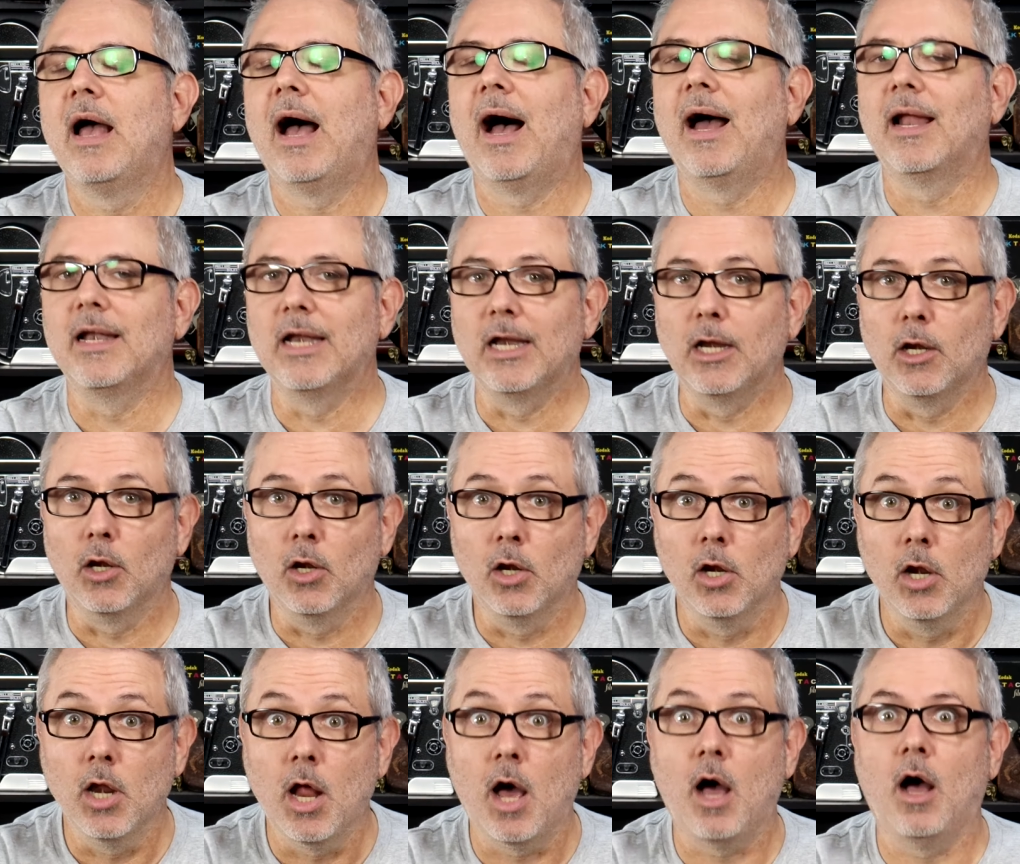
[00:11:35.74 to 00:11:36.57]
I
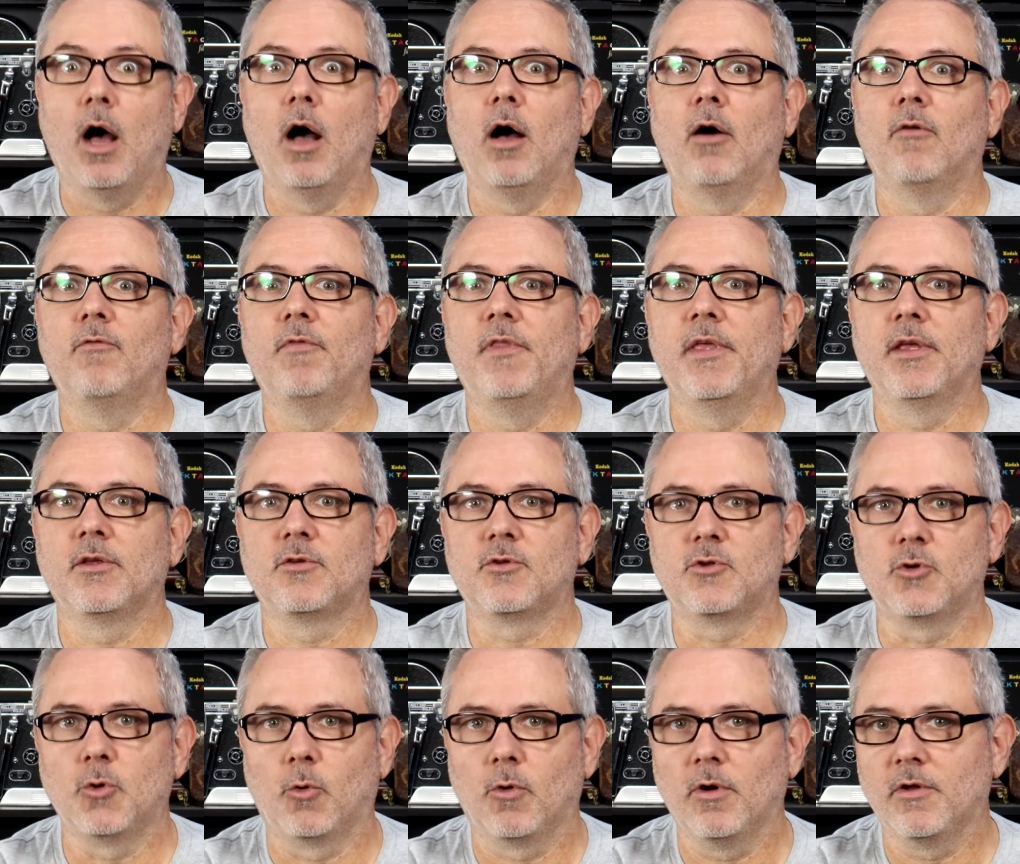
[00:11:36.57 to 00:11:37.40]
love this
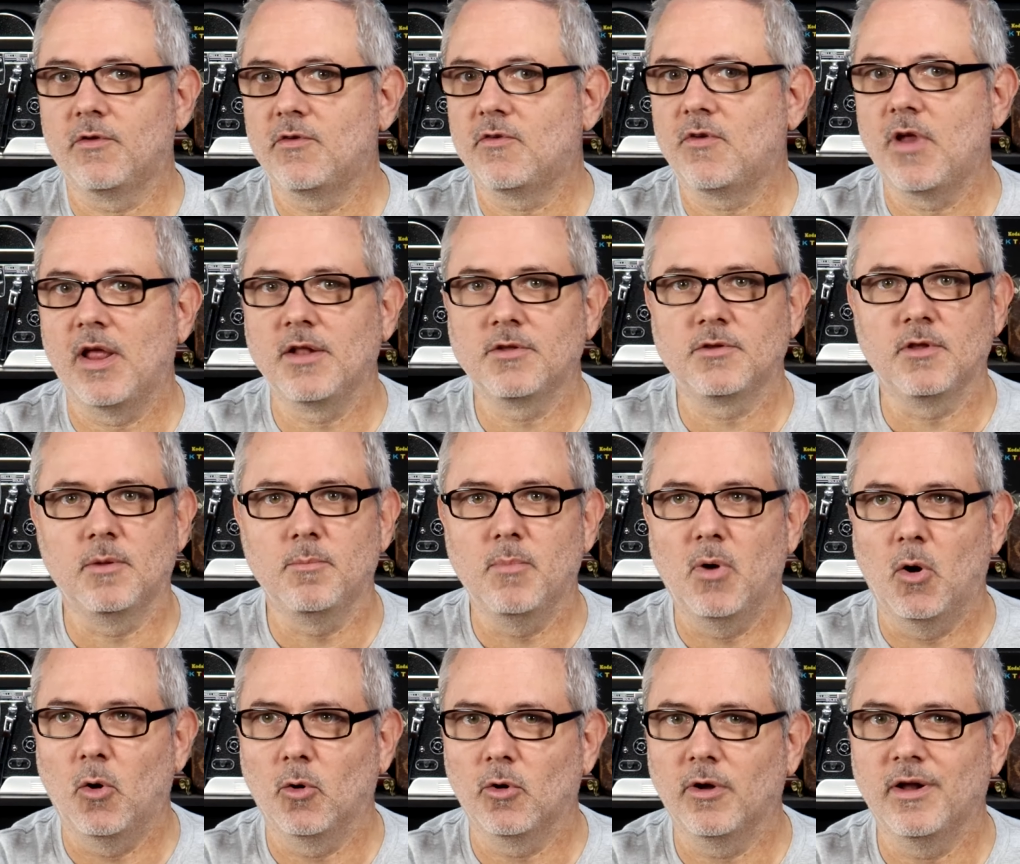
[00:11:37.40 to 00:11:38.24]
George Jensen
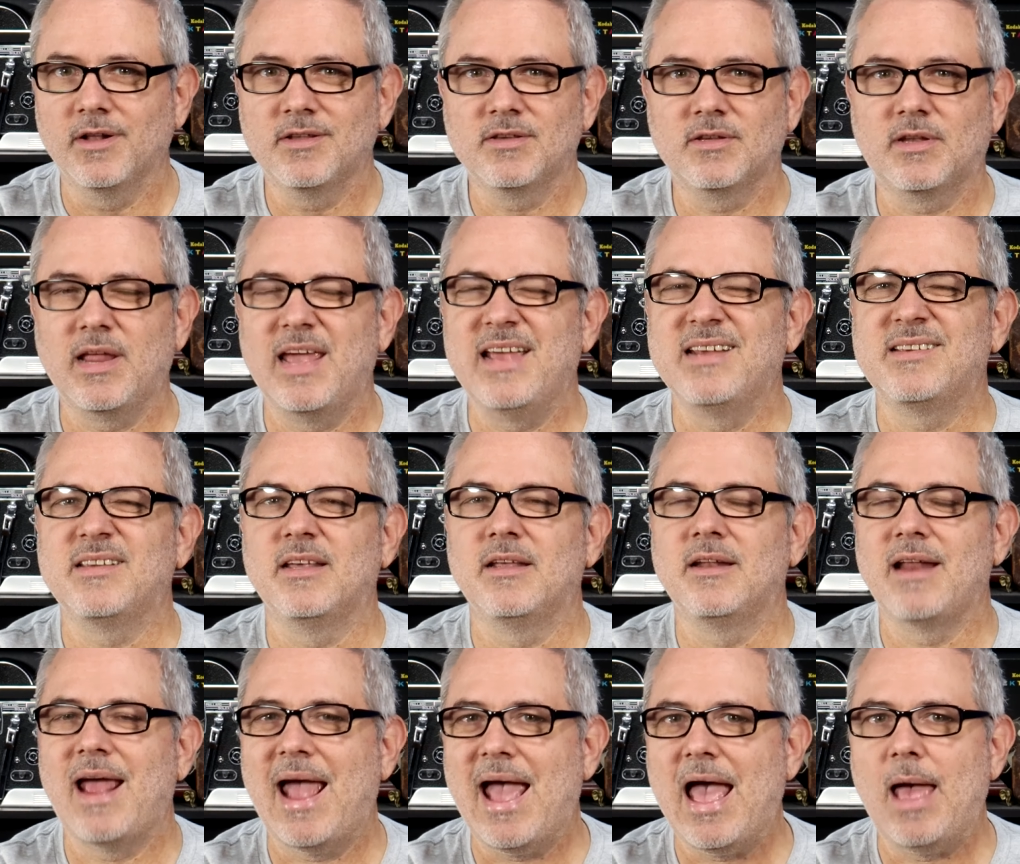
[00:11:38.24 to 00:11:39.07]
motor. It stays
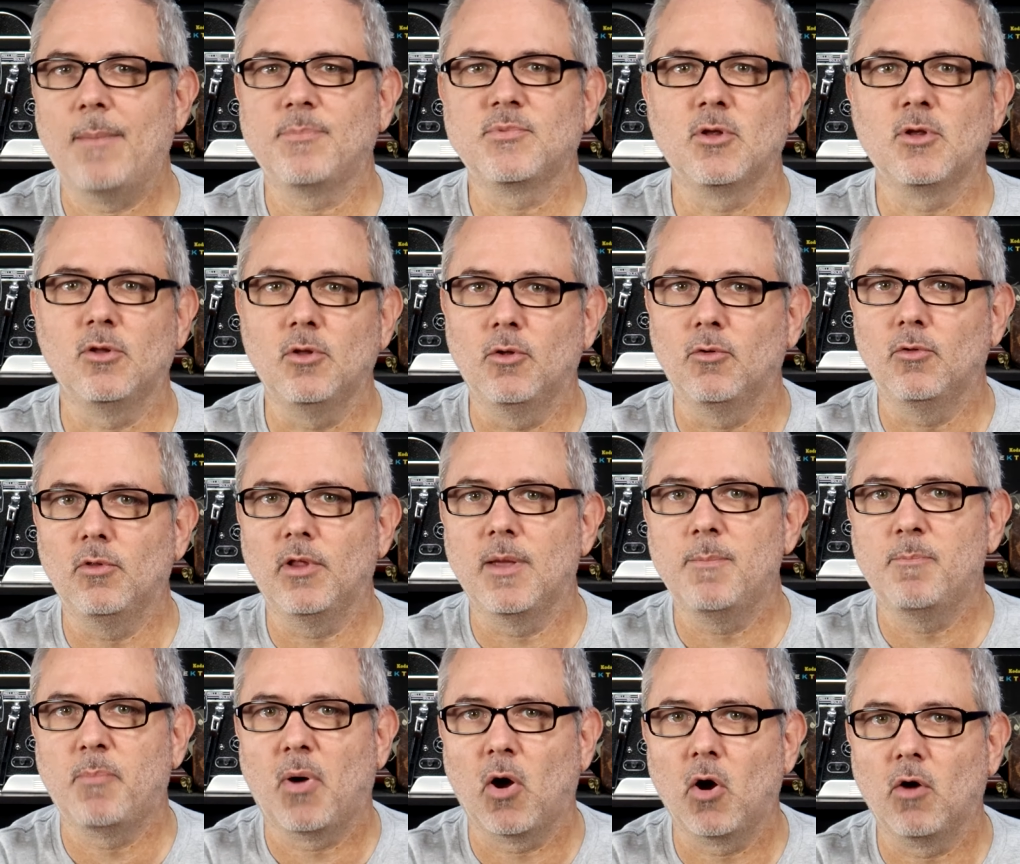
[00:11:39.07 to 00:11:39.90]
in
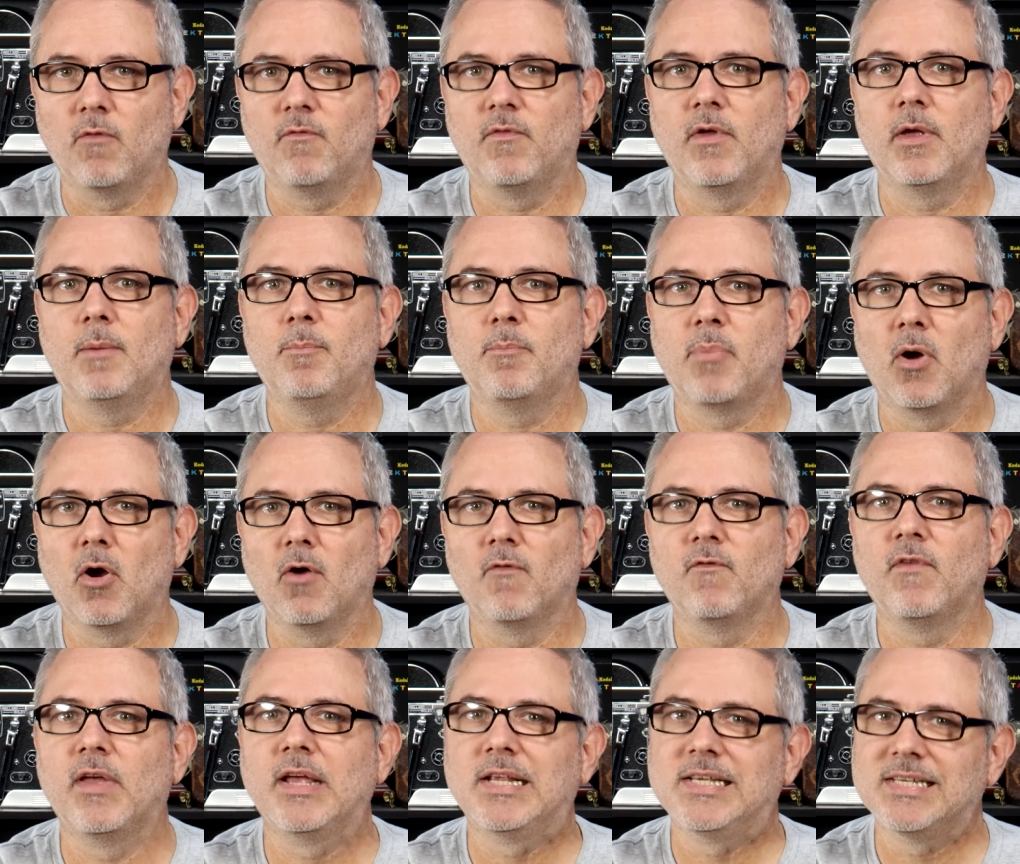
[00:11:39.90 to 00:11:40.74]
absolutely perfect,
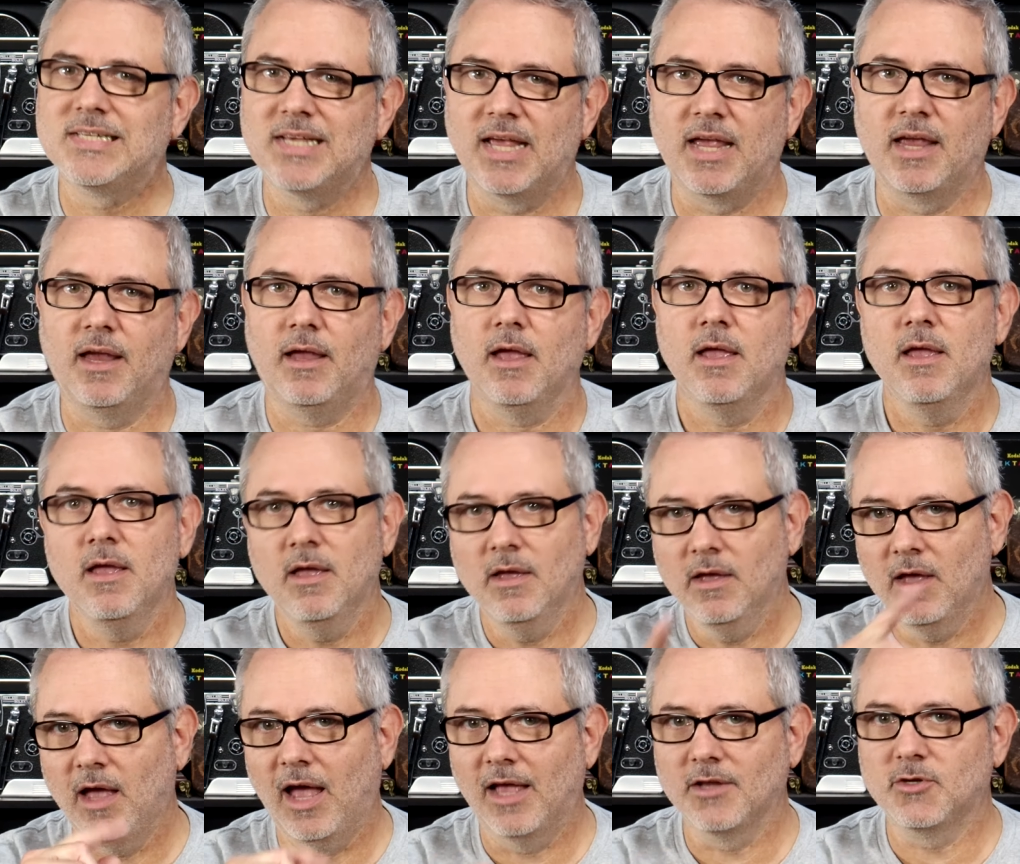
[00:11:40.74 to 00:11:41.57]
perfect sync,
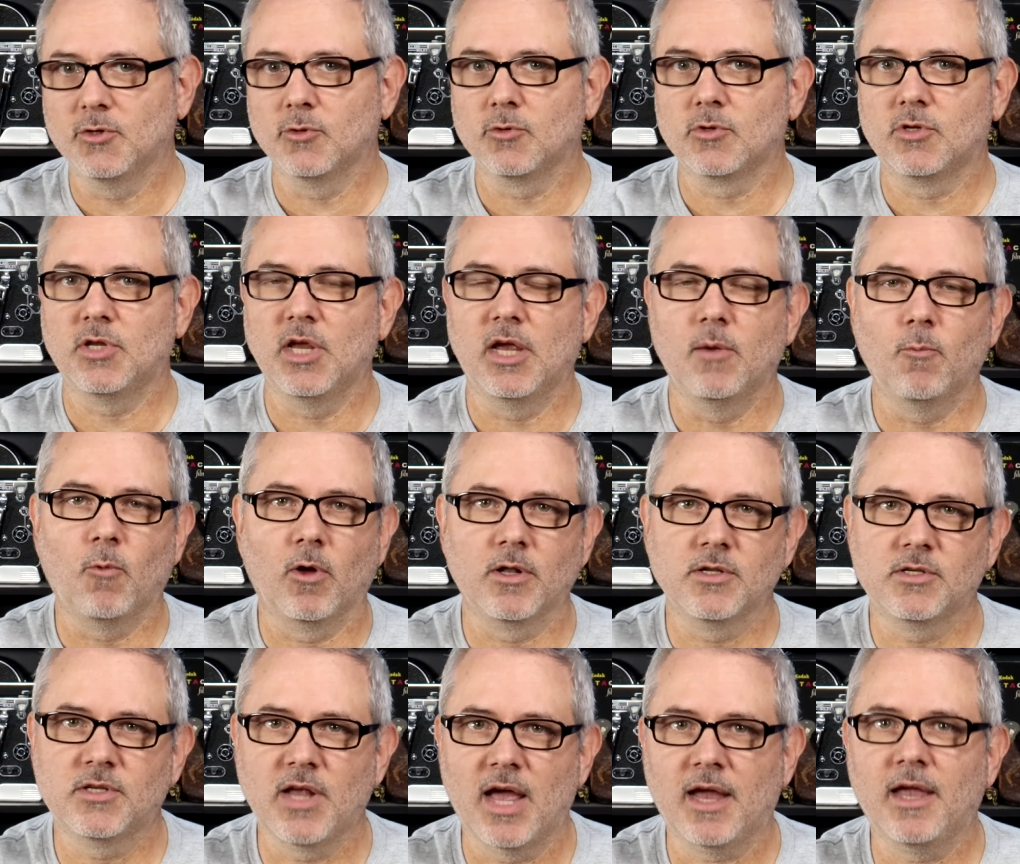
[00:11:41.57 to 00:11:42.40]
as you'll see in
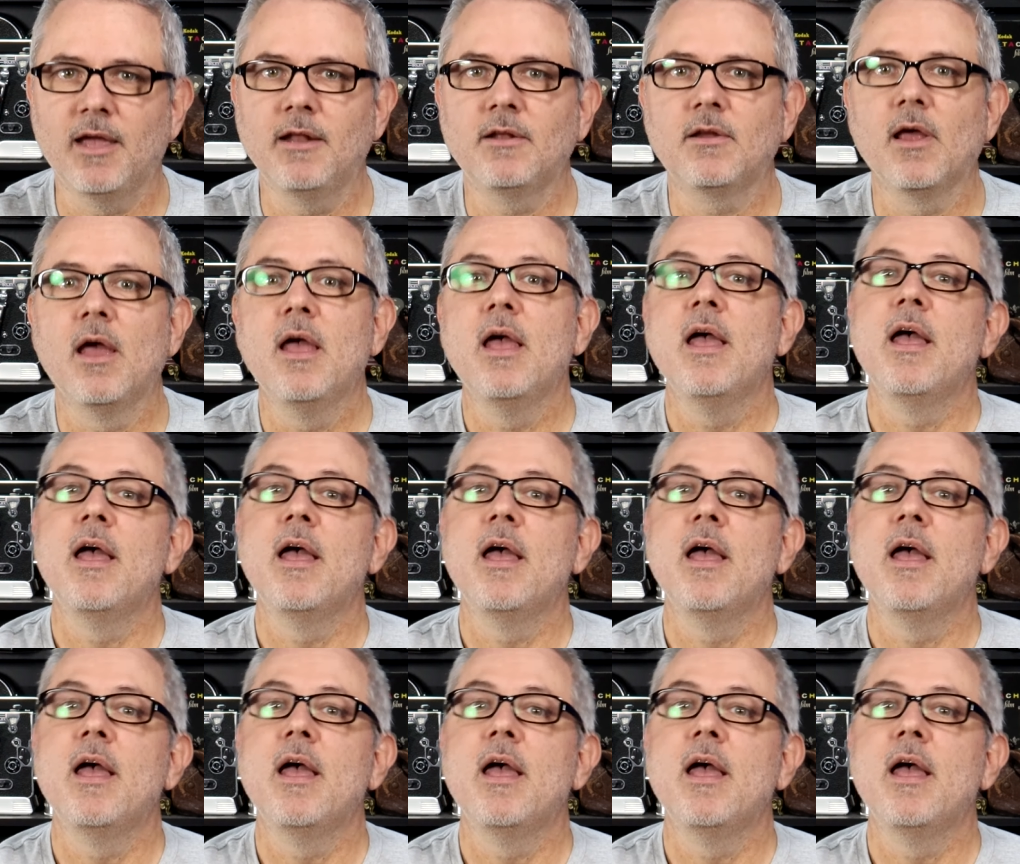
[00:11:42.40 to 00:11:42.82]
one second.